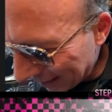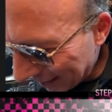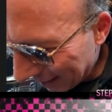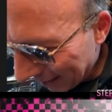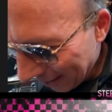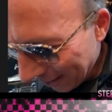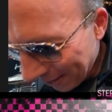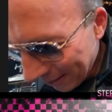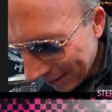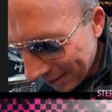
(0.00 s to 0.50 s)

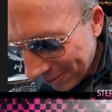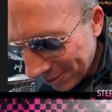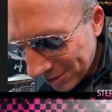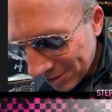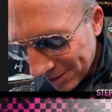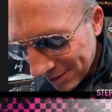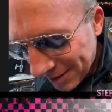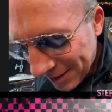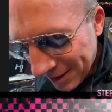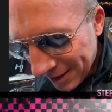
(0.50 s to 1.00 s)
it
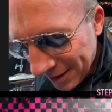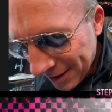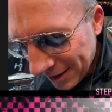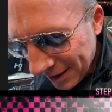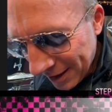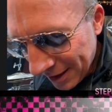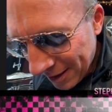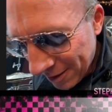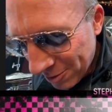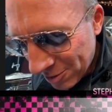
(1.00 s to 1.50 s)
was
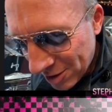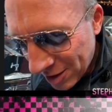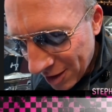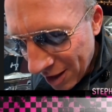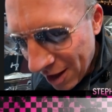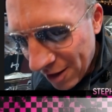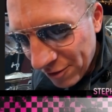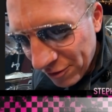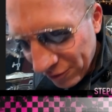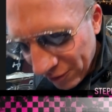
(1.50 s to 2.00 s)
a
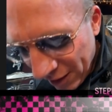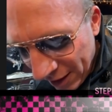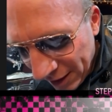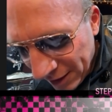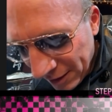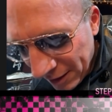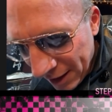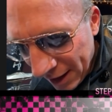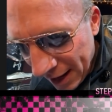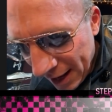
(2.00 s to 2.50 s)
lot of
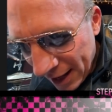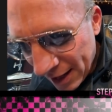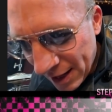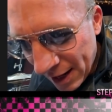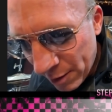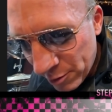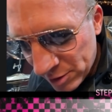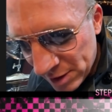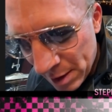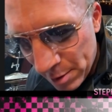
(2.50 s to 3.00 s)
fun, and
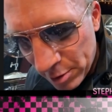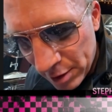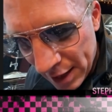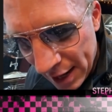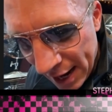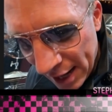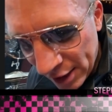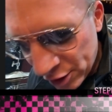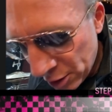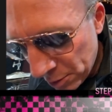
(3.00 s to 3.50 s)
I was able to
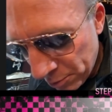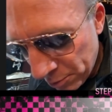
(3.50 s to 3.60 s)
actually